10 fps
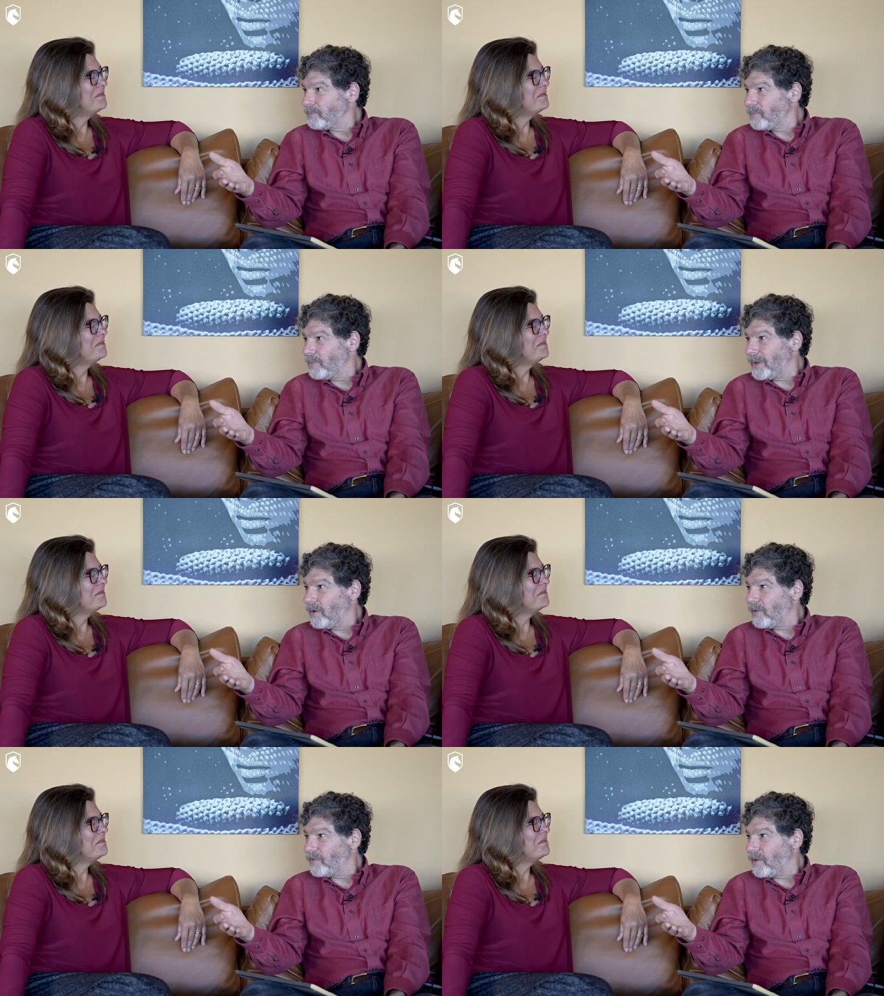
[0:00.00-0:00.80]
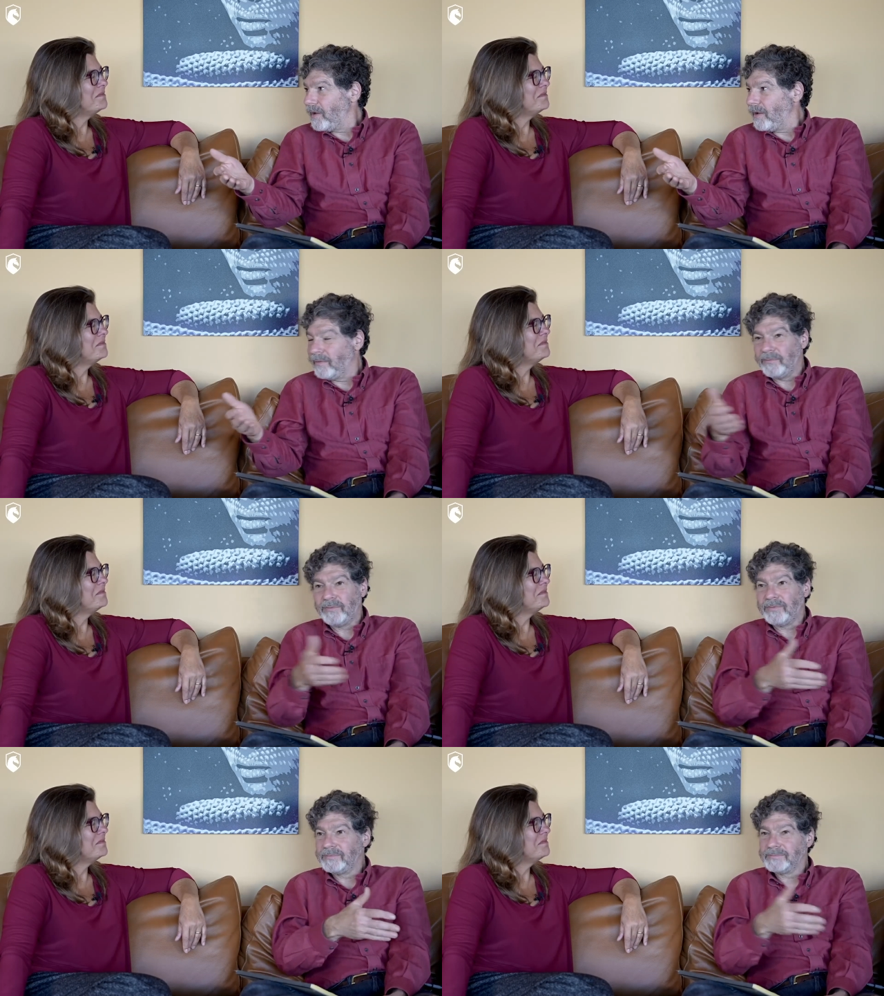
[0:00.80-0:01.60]
Speaker 1: because of
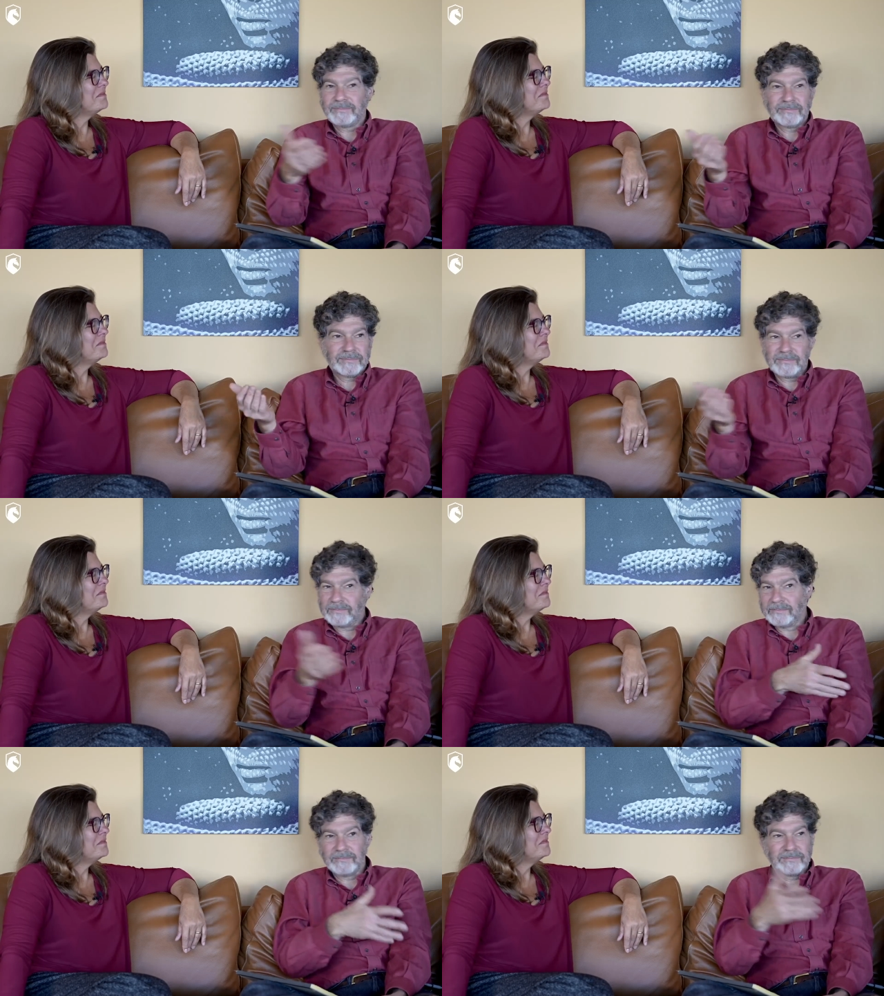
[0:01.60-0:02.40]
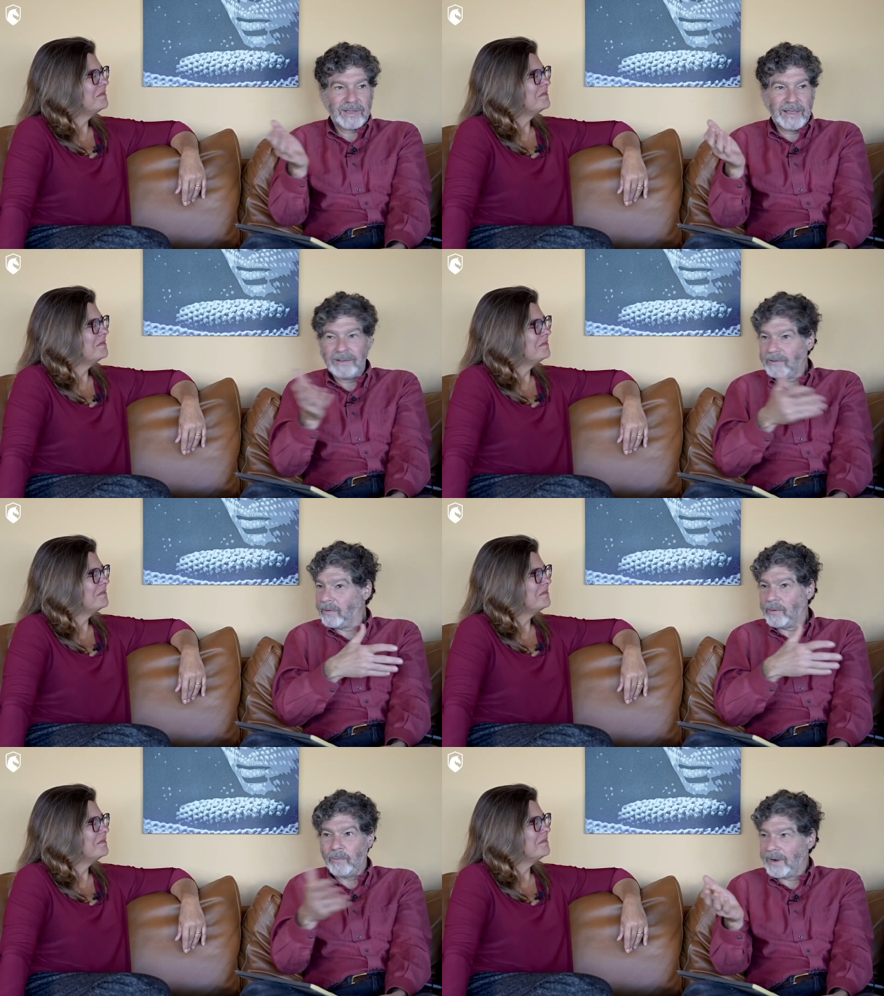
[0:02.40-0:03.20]
kink or
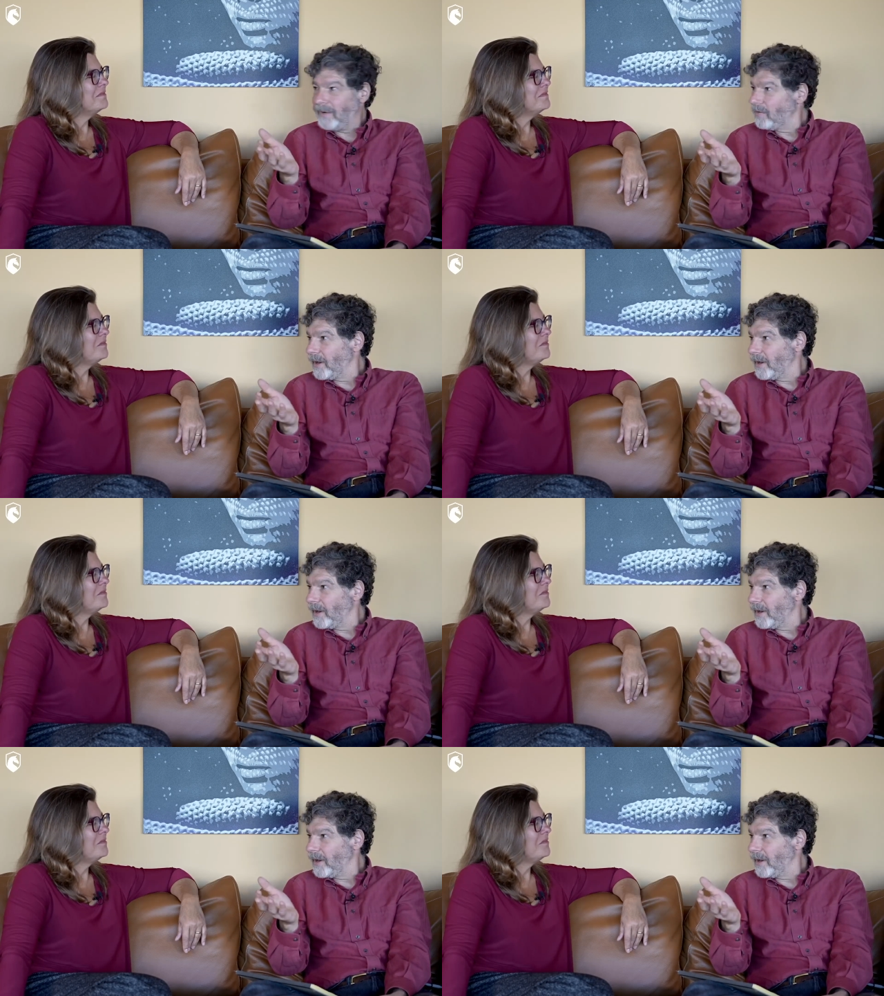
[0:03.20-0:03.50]
whatever it